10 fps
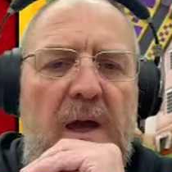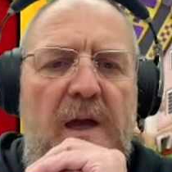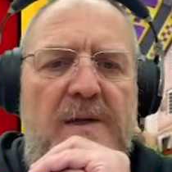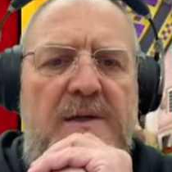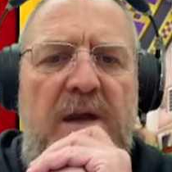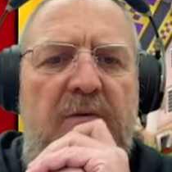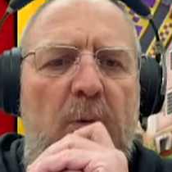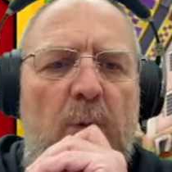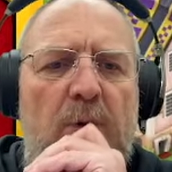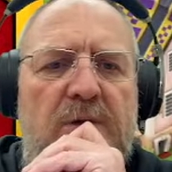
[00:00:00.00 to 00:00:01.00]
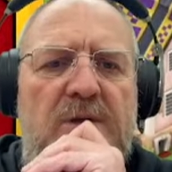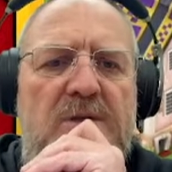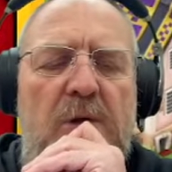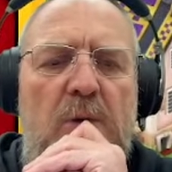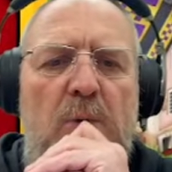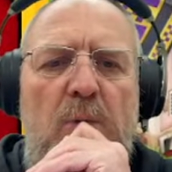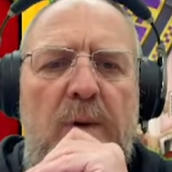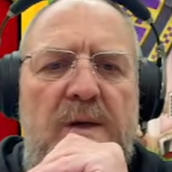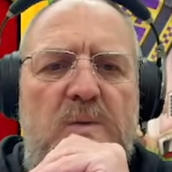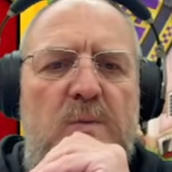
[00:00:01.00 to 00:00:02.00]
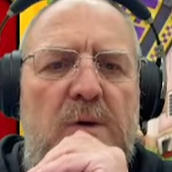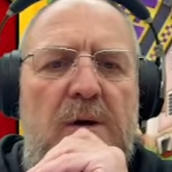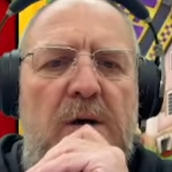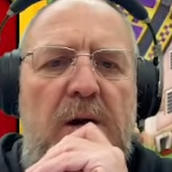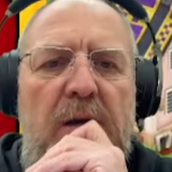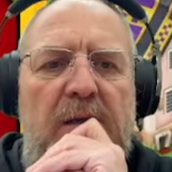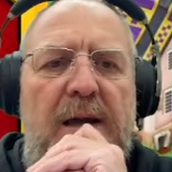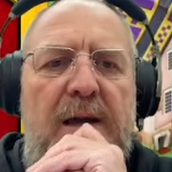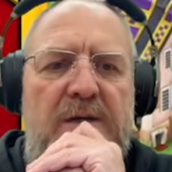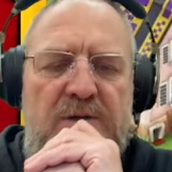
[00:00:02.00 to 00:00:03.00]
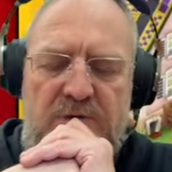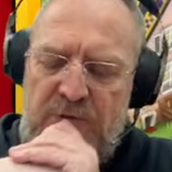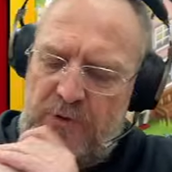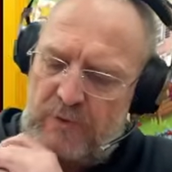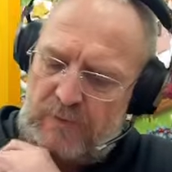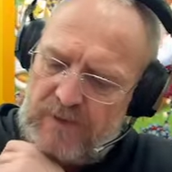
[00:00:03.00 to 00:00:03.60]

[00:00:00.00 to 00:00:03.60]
Daily reward does not always work. That is true.